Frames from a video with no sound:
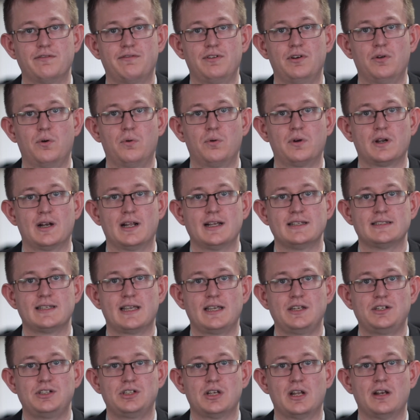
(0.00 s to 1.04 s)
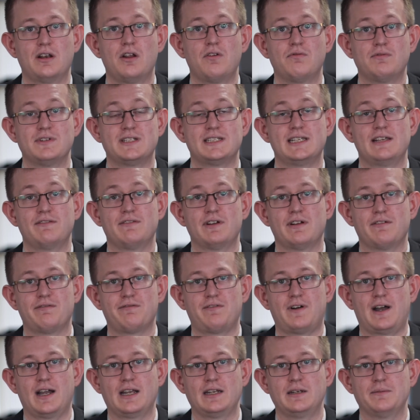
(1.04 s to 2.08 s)
of an organization receiving a
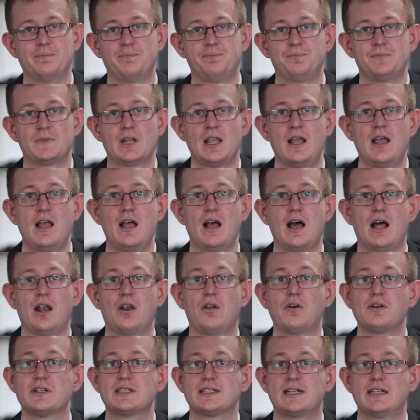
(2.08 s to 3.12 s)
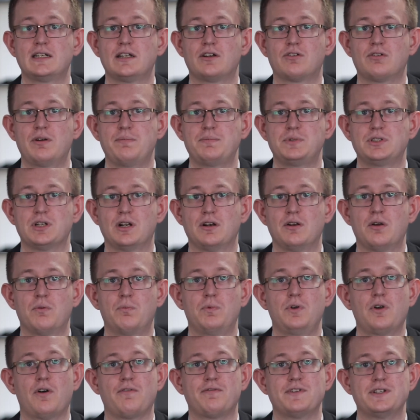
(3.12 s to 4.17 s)
fine. Alongside encryption,
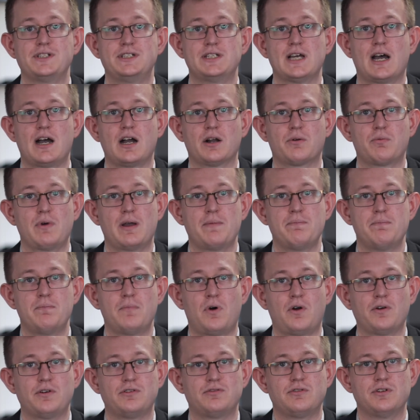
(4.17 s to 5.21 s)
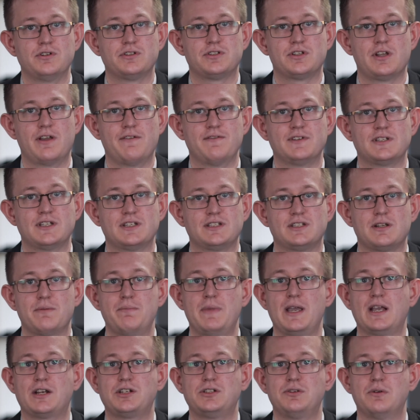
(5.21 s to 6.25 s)
we offer dark web monitoring services to
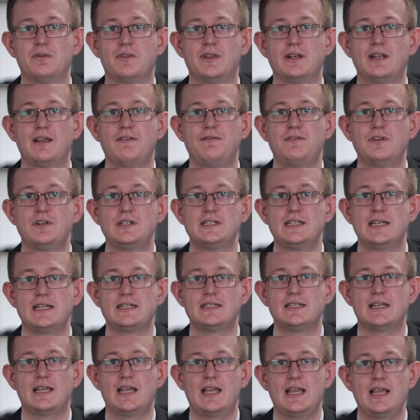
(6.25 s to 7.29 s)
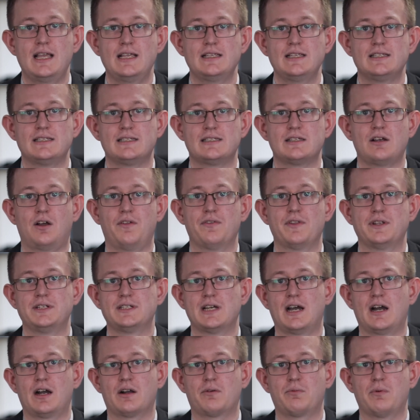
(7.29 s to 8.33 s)
make sure that if your data is on the
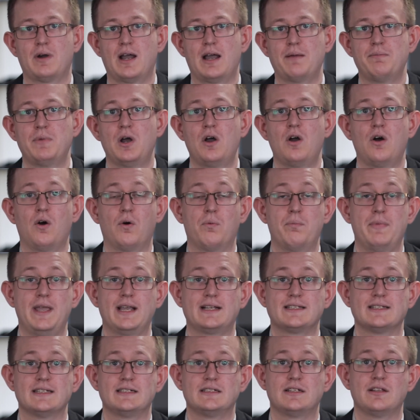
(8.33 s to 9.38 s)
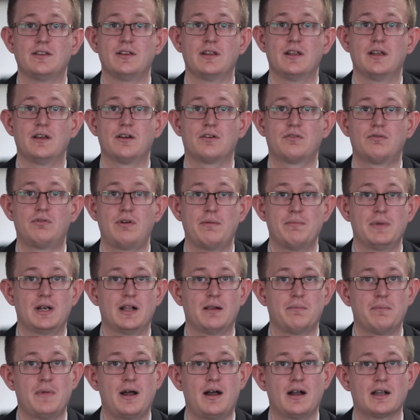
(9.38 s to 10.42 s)
dark web or makes it to the
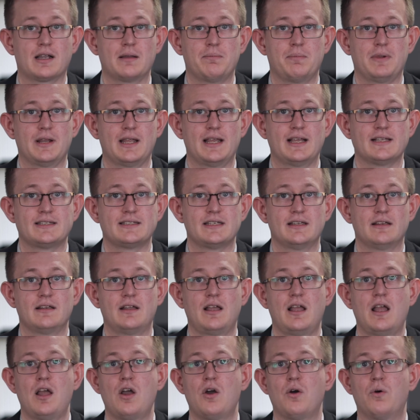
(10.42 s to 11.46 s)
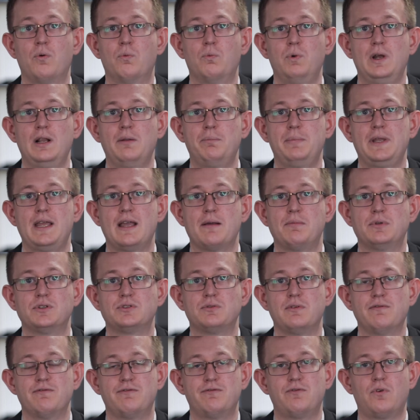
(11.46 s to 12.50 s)
criminal marketplace, we'll be able
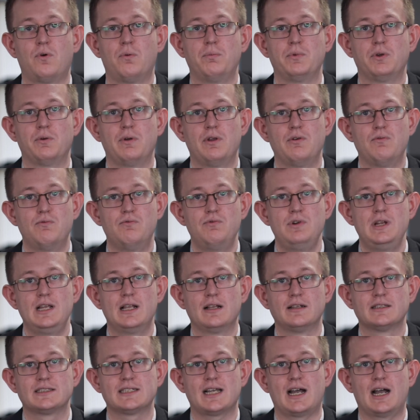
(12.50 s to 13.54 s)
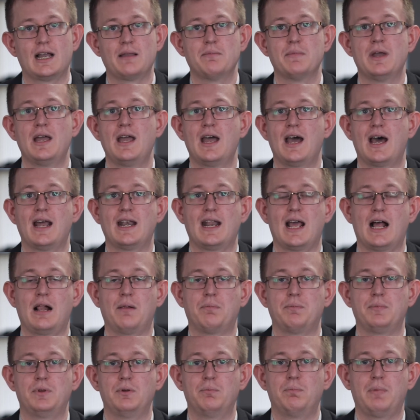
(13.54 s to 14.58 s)
to inform you in real time and help
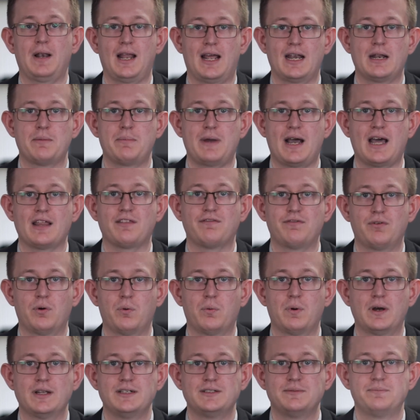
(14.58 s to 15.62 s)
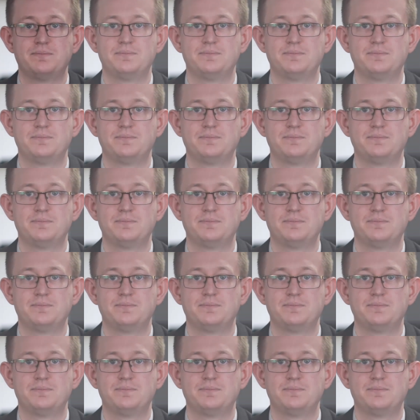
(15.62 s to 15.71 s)
you plan a path forward.